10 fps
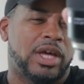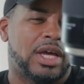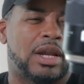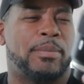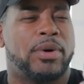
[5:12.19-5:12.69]

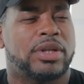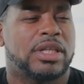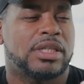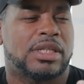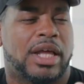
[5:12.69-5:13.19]
And I bought
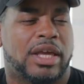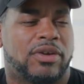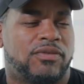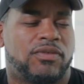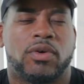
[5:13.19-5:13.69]
these like
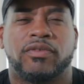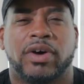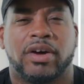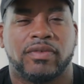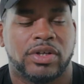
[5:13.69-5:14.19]
4 or
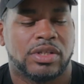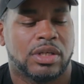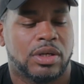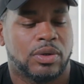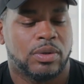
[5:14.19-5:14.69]
5 years
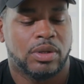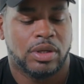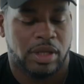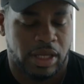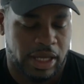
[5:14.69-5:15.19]
ago,
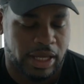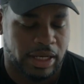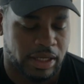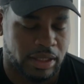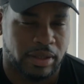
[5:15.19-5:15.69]

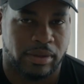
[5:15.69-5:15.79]
and